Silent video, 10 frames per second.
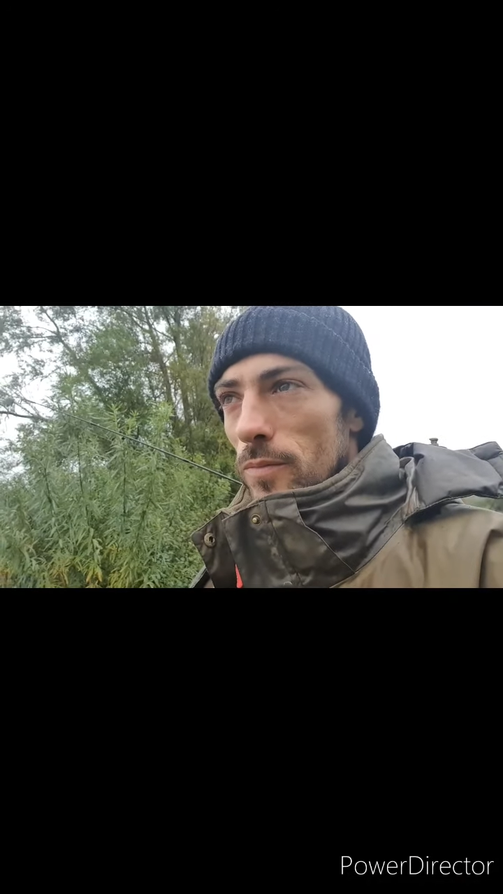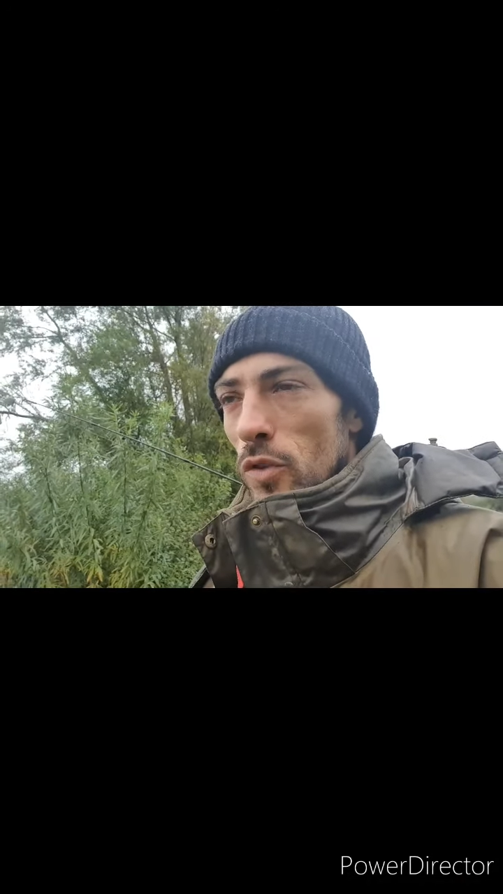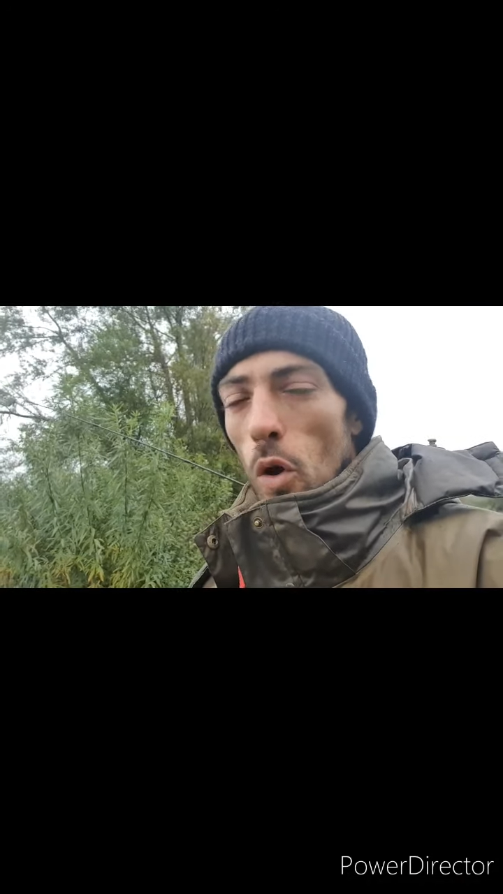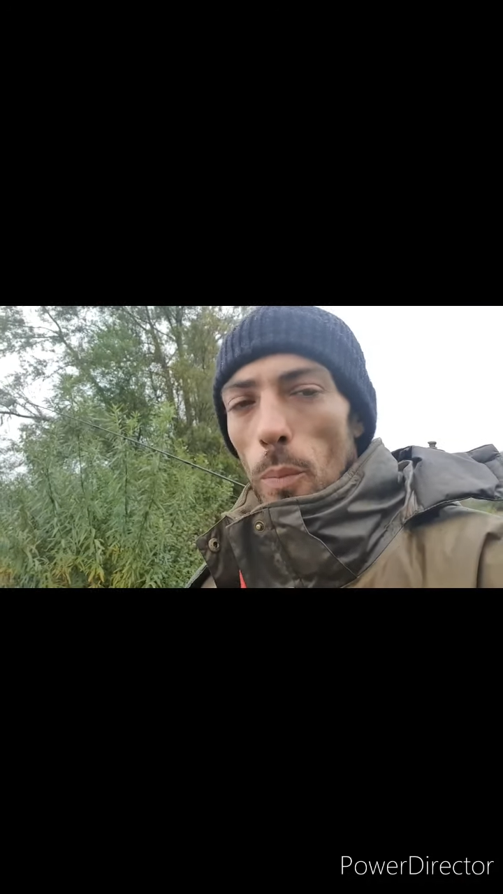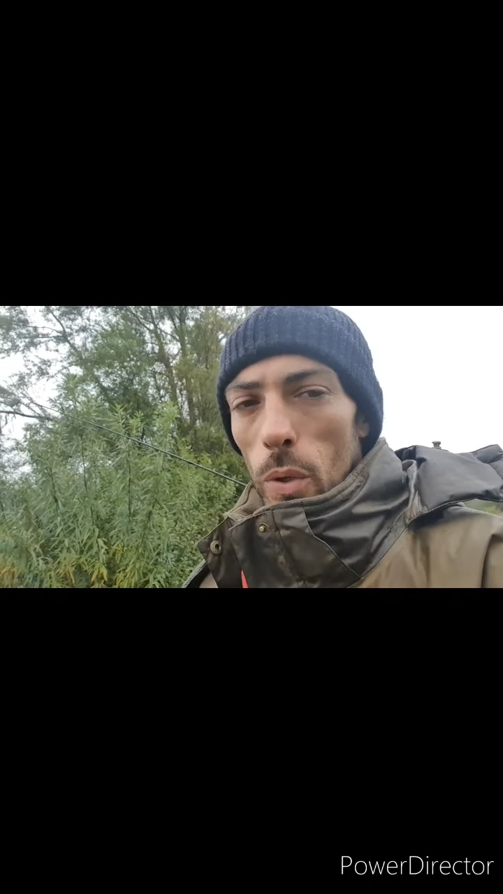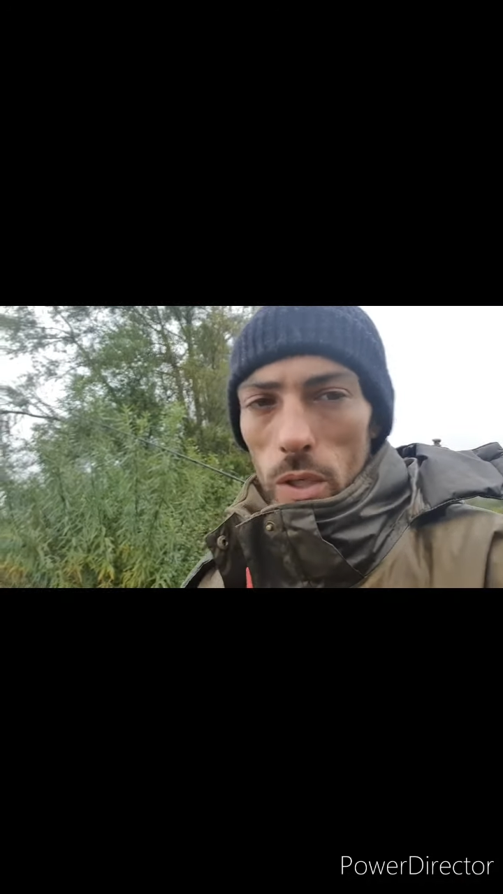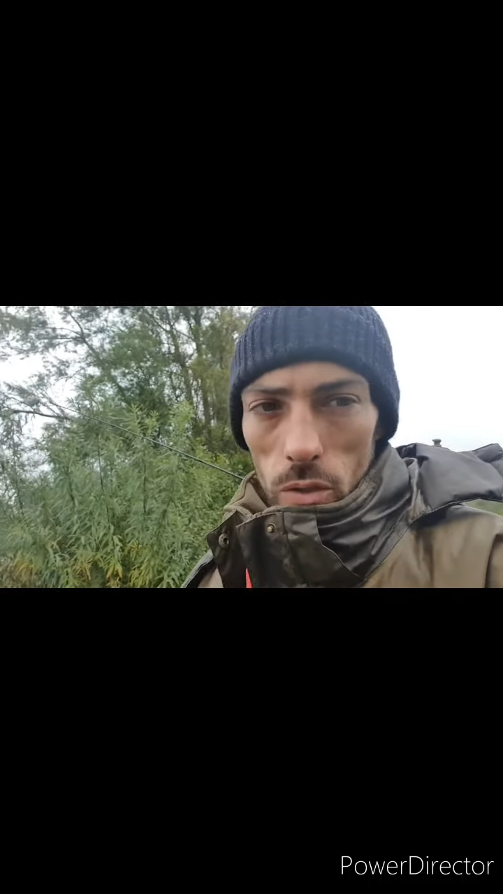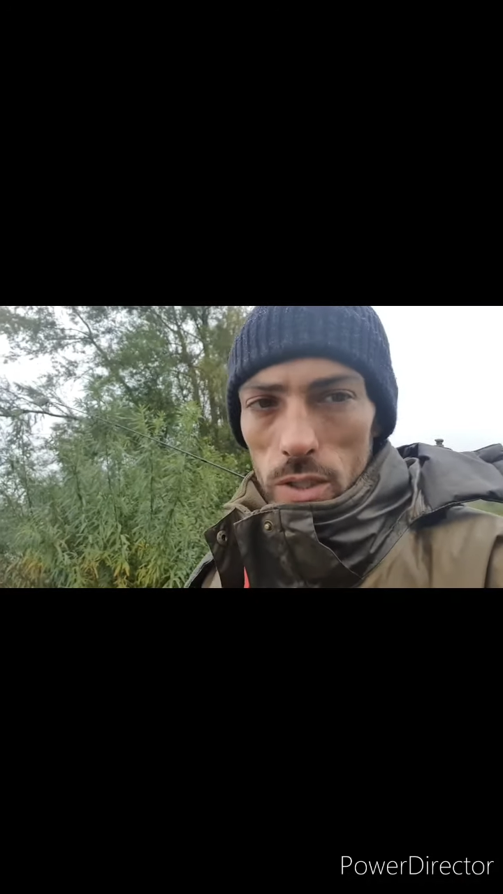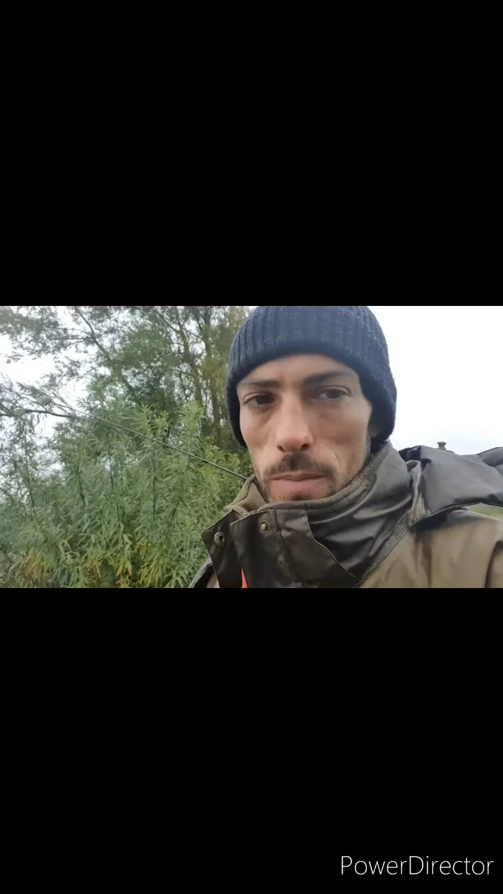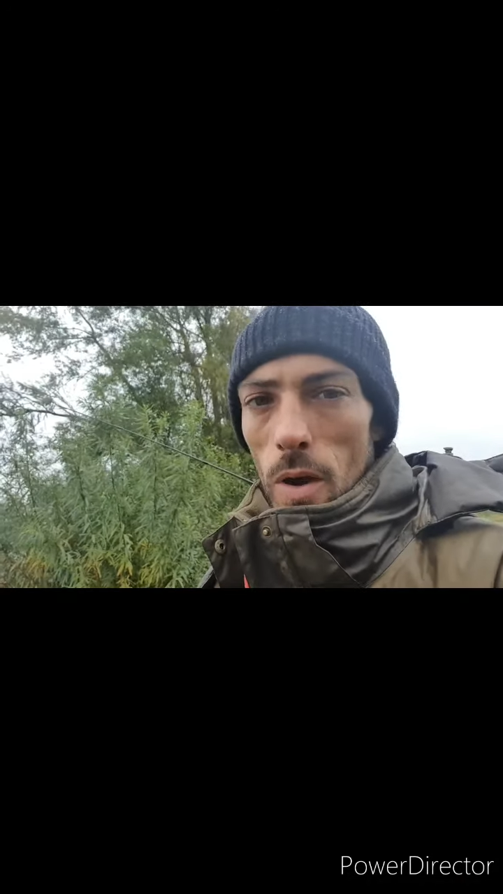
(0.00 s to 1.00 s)
not put the
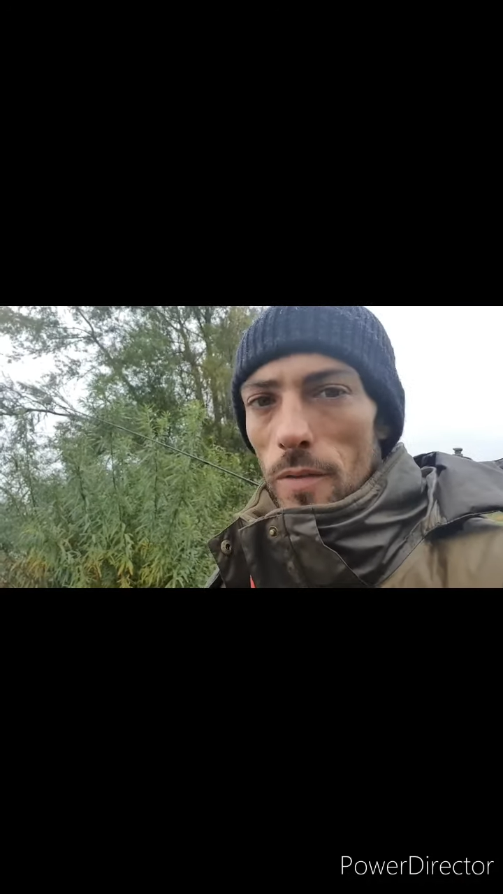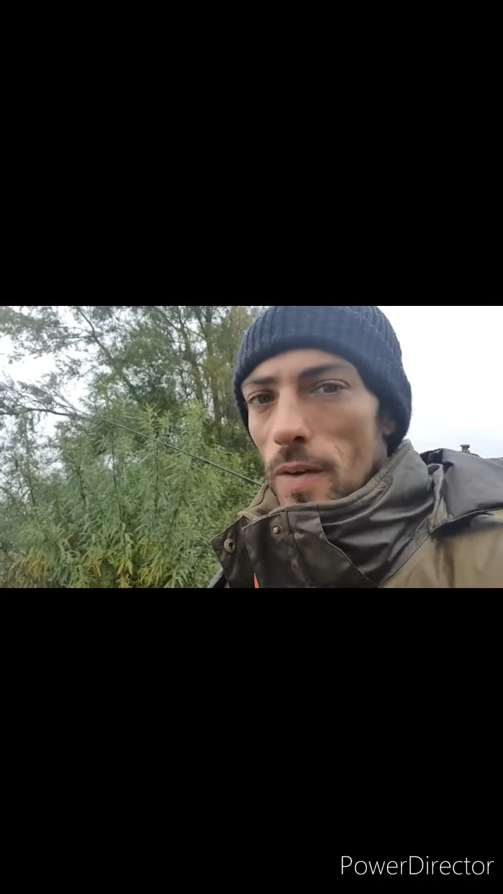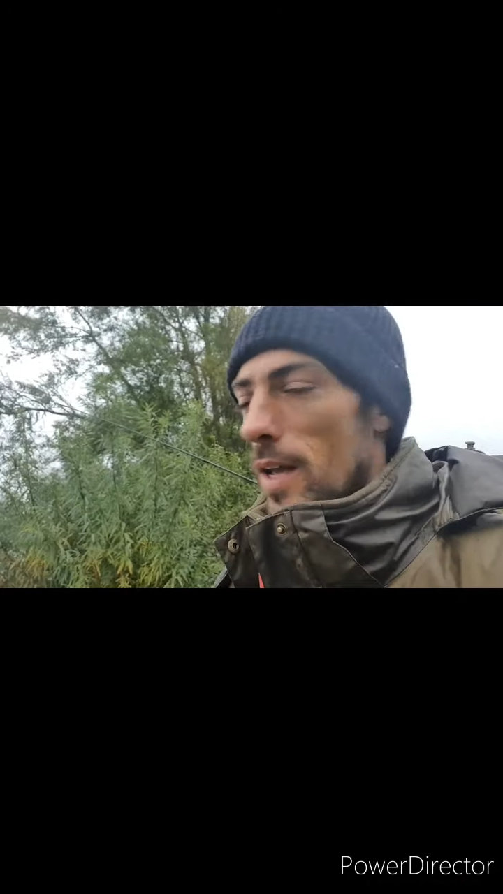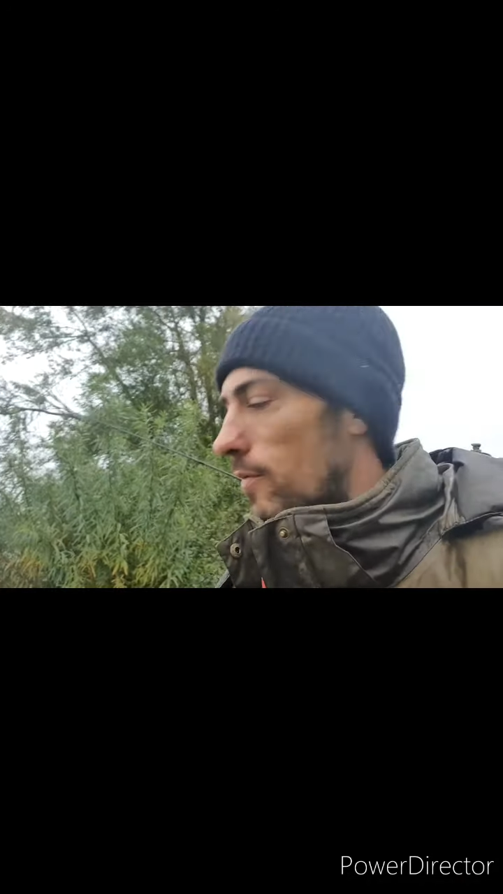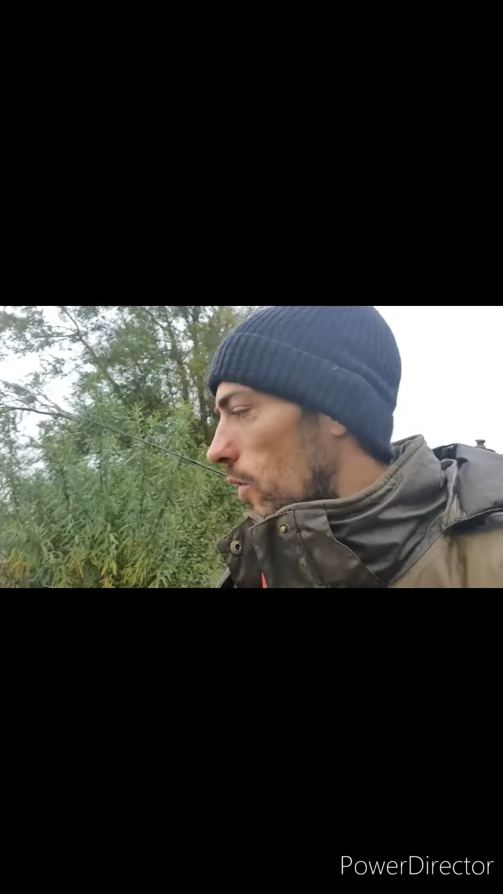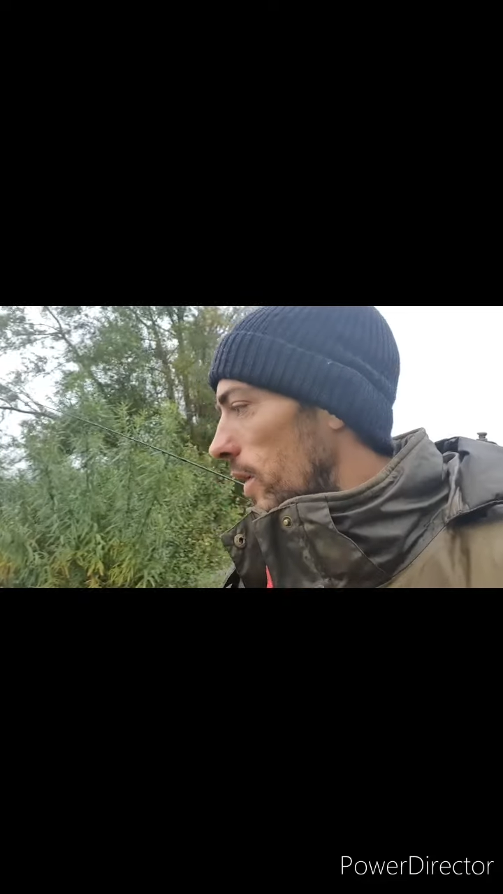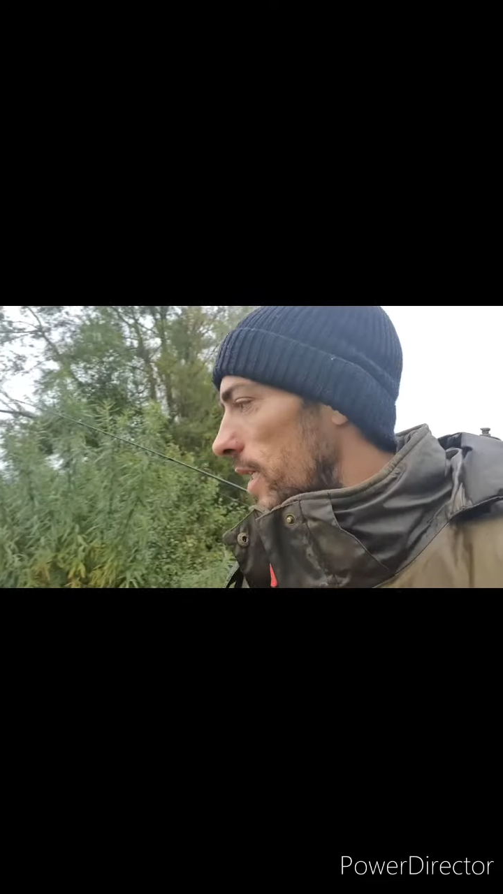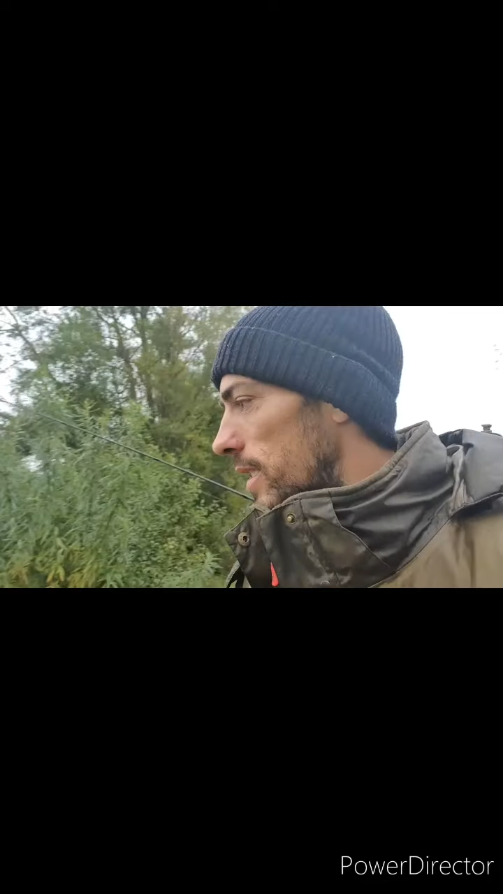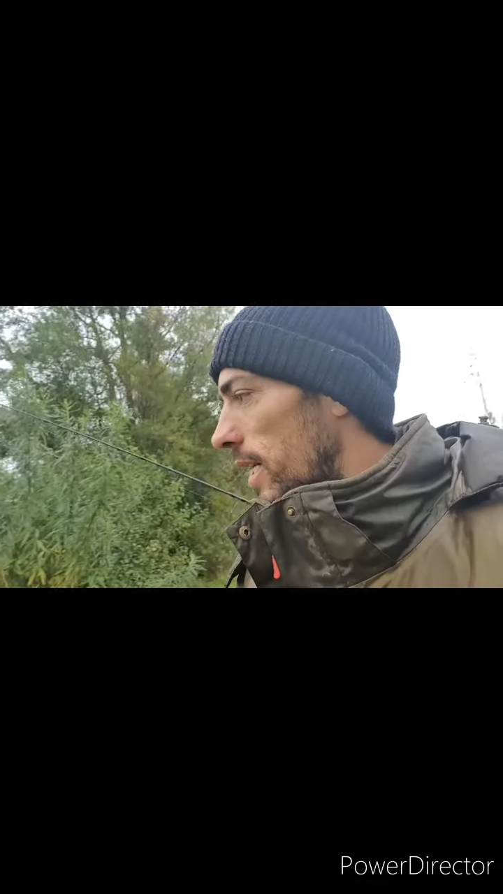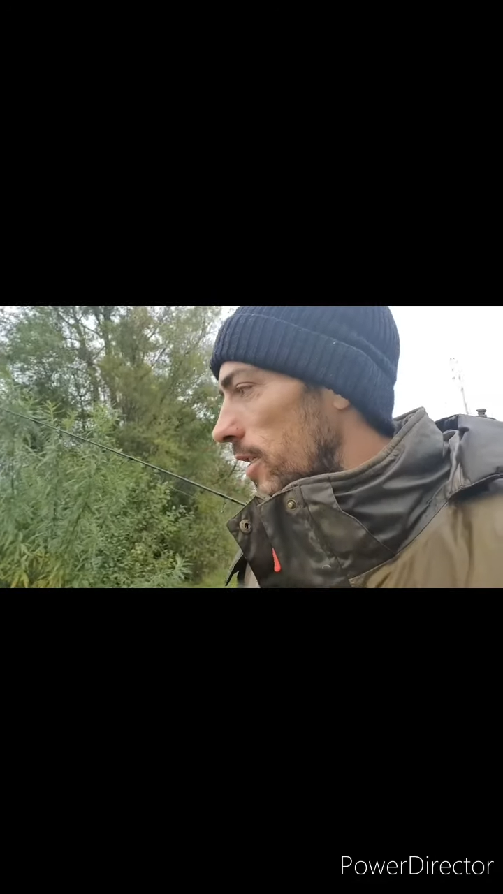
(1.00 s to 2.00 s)
odds in my favour on
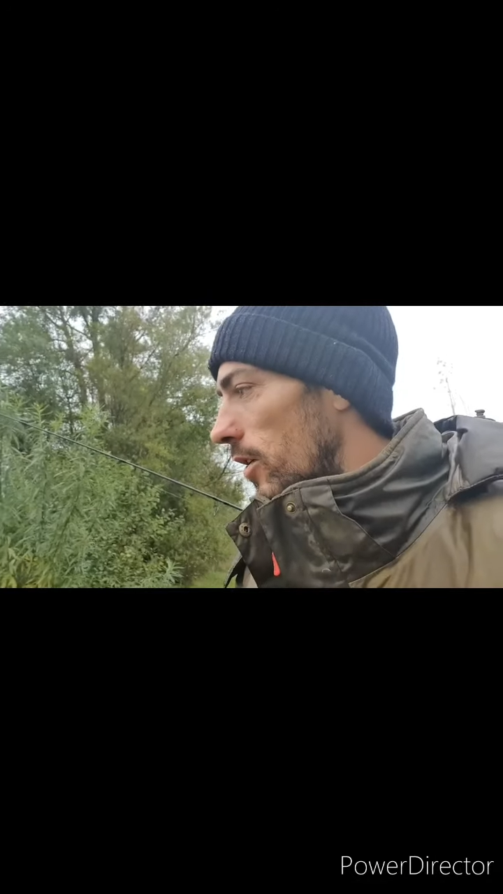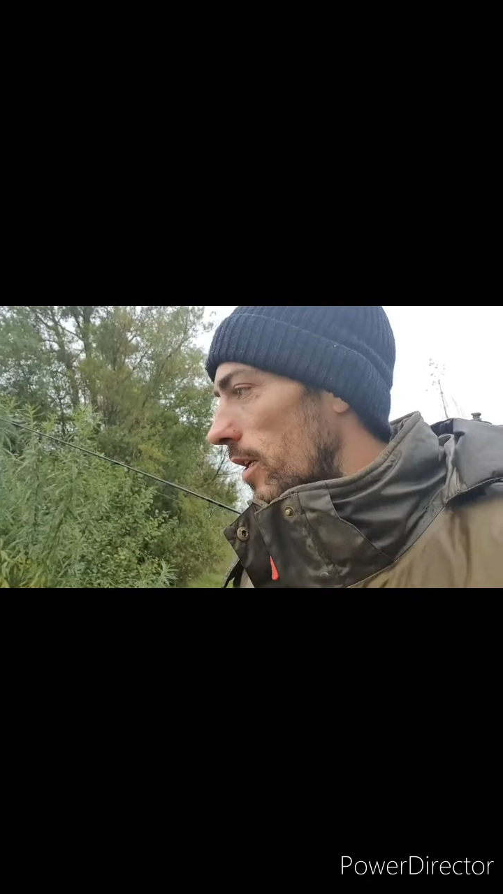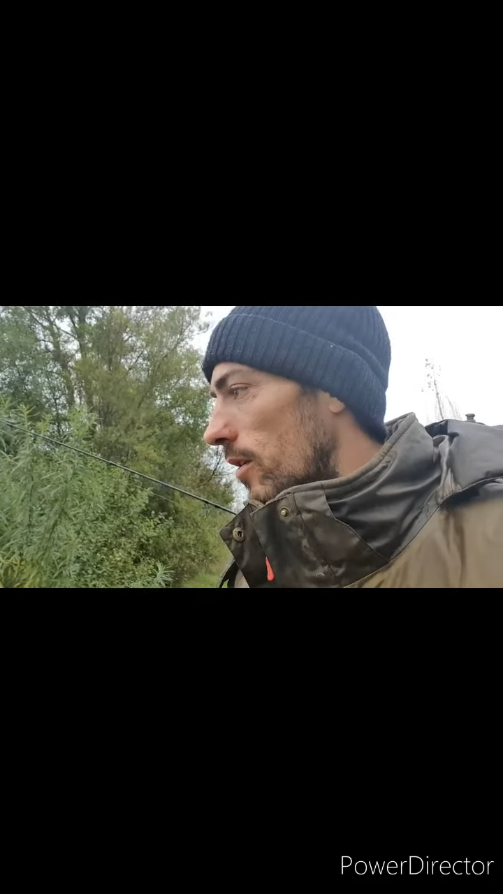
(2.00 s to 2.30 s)
this session.